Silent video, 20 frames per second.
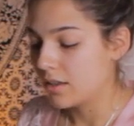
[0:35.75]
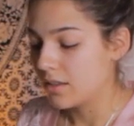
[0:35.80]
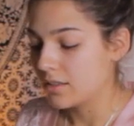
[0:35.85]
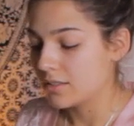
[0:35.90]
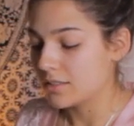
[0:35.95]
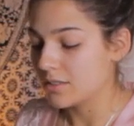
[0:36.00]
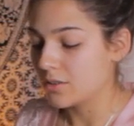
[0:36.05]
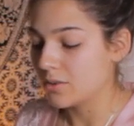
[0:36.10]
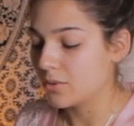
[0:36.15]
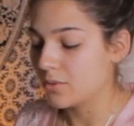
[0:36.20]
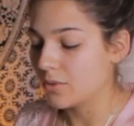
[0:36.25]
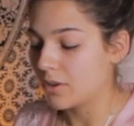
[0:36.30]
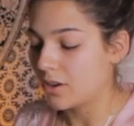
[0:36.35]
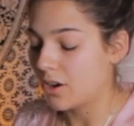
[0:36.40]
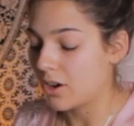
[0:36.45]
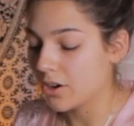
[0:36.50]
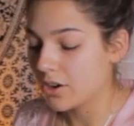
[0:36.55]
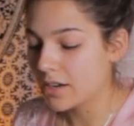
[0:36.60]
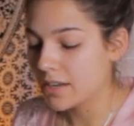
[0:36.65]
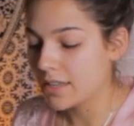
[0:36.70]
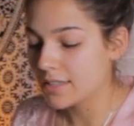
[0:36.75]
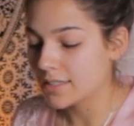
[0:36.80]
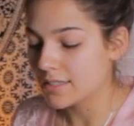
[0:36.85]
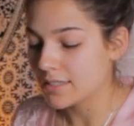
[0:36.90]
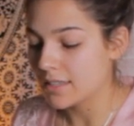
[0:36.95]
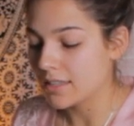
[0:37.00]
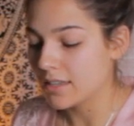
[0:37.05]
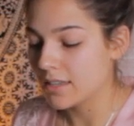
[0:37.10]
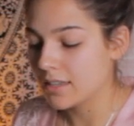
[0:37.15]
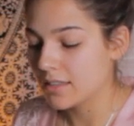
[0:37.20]
So already
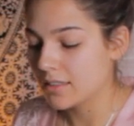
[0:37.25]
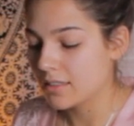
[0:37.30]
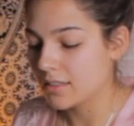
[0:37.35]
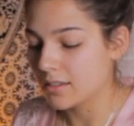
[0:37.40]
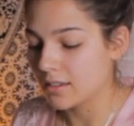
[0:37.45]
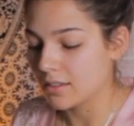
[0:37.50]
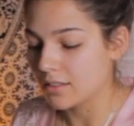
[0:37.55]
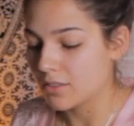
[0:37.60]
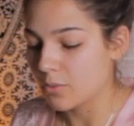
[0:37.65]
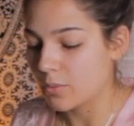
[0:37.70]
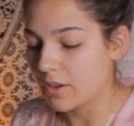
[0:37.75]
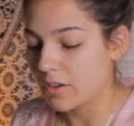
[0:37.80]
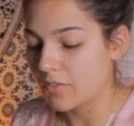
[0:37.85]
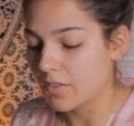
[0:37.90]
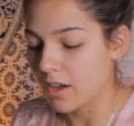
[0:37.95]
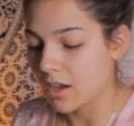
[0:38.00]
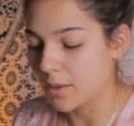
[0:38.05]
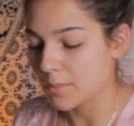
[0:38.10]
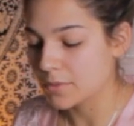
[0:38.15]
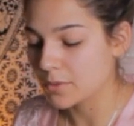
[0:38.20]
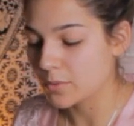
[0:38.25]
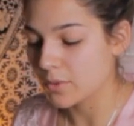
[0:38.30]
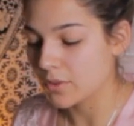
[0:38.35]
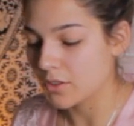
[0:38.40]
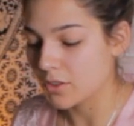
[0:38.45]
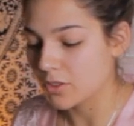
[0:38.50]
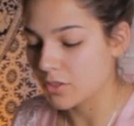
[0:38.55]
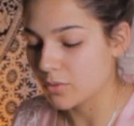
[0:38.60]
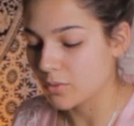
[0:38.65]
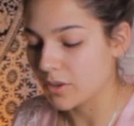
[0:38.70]
seeing the Three of Cups with
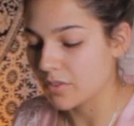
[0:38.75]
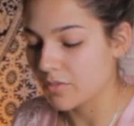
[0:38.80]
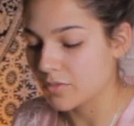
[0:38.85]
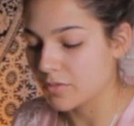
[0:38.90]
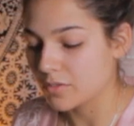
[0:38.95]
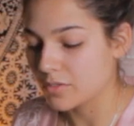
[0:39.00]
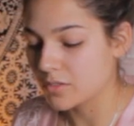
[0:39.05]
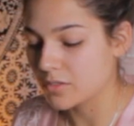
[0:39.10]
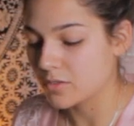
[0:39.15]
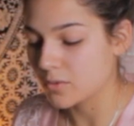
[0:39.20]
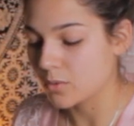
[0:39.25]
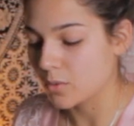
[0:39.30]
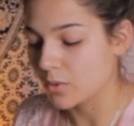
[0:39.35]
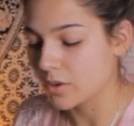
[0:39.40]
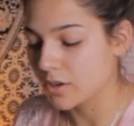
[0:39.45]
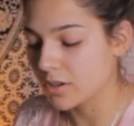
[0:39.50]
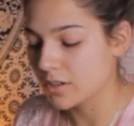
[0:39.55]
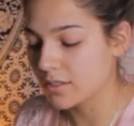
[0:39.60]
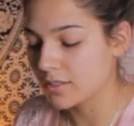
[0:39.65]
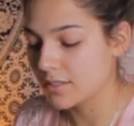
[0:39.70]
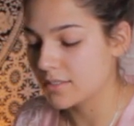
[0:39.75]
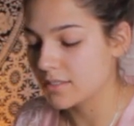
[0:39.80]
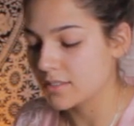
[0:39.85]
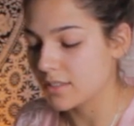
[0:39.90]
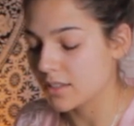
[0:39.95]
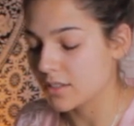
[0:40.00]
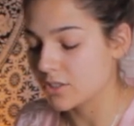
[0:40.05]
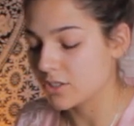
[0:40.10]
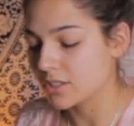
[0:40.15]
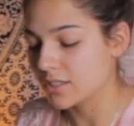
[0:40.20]
the Three of Swords,
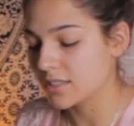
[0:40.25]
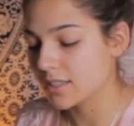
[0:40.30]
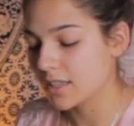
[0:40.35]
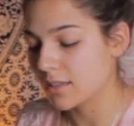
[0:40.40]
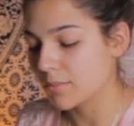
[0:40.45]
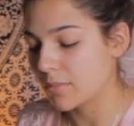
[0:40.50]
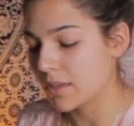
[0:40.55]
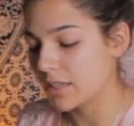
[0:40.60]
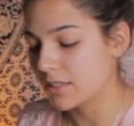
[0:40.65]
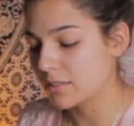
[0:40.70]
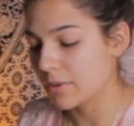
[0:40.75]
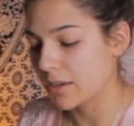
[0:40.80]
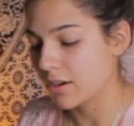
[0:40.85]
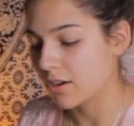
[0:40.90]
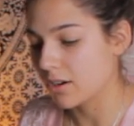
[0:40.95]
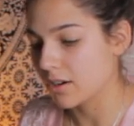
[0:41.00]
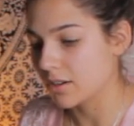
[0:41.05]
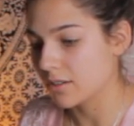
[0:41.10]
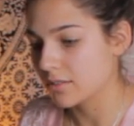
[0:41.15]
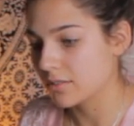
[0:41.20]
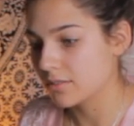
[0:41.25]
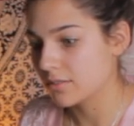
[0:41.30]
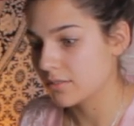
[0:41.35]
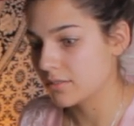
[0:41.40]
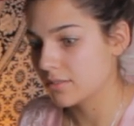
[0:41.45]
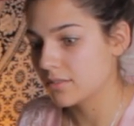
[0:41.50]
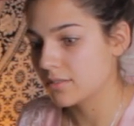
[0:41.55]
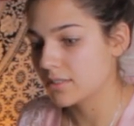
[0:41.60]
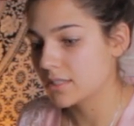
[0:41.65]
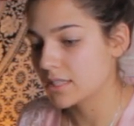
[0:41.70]
that just like makes my heart
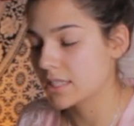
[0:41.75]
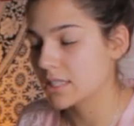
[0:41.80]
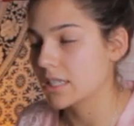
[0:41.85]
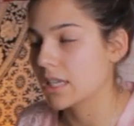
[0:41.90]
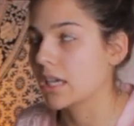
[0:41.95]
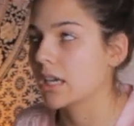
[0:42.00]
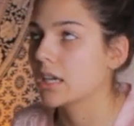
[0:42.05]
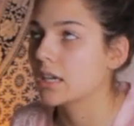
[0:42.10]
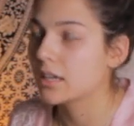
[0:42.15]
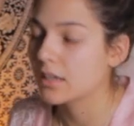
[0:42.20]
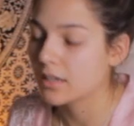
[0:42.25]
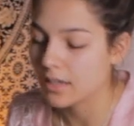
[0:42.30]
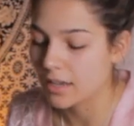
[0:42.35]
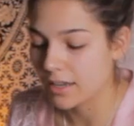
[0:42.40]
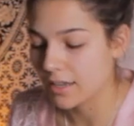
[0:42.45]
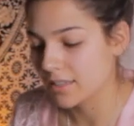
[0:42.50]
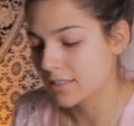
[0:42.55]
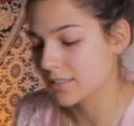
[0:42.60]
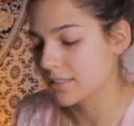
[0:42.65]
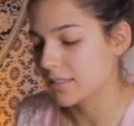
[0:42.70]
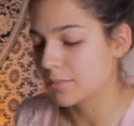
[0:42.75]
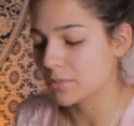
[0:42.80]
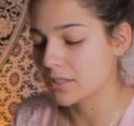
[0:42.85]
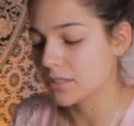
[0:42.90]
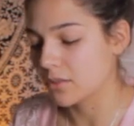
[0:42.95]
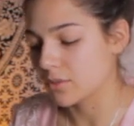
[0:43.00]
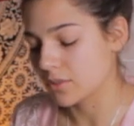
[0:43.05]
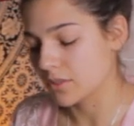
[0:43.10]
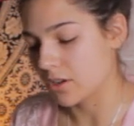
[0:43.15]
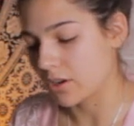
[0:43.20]
sink, guys. I'm
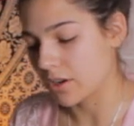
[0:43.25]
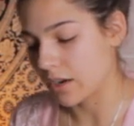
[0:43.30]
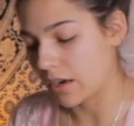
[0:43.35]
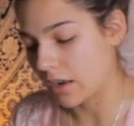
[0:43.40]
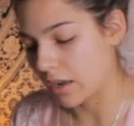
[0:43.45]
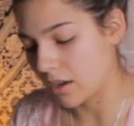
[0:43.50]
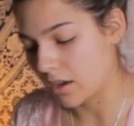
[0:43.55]
so sorry.